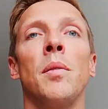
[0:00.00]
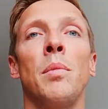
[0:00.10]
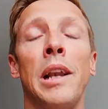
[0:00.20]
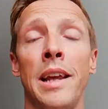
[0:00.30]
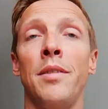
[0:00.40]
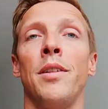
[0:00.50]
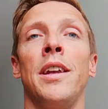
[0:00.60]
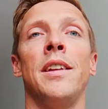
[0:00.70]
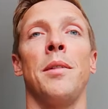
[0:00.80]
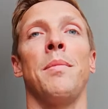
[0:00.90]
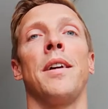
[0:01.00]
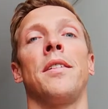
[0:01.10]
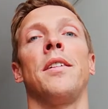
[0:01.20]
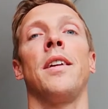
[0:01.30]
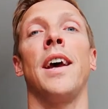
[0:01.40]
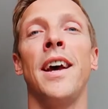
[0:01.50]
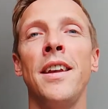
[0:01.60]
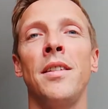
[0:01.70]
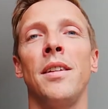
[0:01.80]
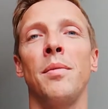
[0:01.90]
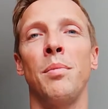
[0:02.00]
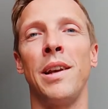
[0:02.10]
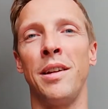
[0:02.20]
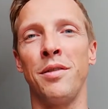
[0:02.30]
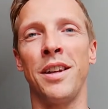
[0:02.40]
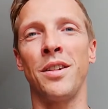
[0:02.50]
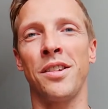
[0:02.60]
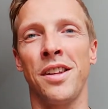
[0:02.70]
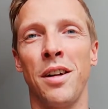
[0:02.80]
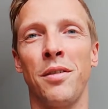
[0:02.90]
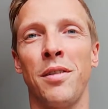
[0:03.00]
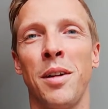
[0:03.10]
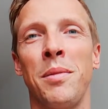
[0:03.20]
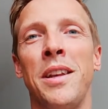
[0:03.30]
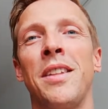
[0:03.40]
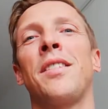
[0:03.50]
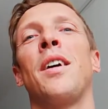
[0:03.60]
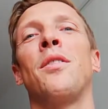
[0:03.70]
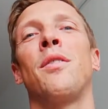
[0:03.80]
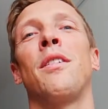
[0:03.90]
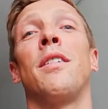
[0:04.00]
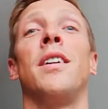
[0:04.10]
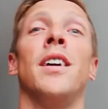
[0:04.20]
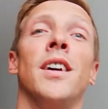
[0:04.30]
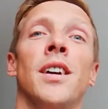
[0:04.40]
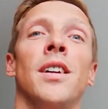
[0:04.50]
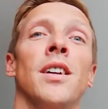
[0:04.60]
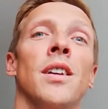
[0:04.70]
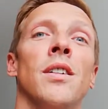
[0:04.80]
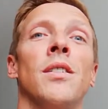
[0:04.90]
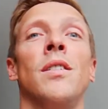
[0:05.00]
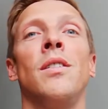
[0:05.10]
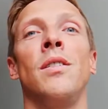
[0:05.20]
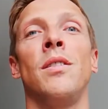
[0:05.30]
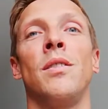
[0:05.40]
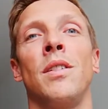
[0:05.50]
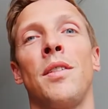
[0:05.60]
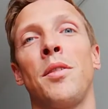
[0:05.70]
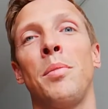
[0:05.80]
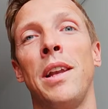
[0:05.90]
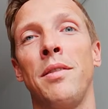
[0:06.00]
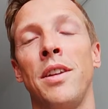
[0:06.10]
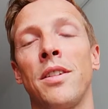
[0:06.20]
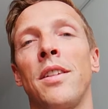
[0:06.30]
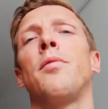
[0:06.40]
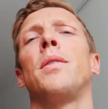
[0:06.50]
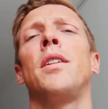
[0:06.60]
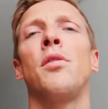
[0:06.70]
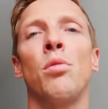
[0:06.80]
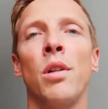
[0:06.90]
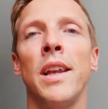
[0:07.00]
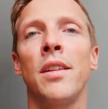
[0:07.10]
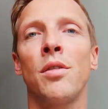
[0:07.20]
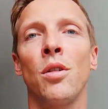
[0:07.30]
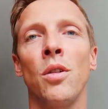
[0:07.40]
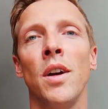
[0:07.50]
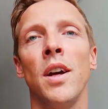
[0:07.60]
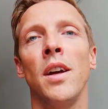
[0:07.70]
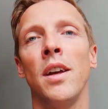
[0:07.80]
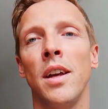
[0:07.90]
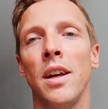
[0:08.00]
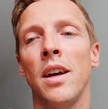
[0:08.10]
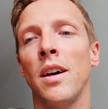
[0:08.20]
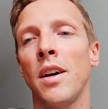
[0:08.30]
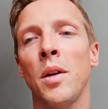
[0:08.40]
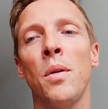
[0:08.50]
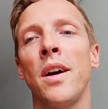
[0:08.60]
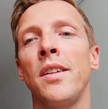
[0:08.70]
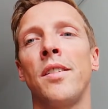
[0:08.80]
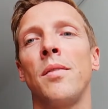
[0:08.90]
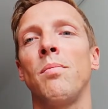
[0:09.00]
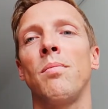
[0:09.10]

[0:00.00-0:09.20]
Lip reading: belief in that method and believe in yourself. I mean, it sounds very, oh, you have to believe in yourself, but it's really true. Otherwise,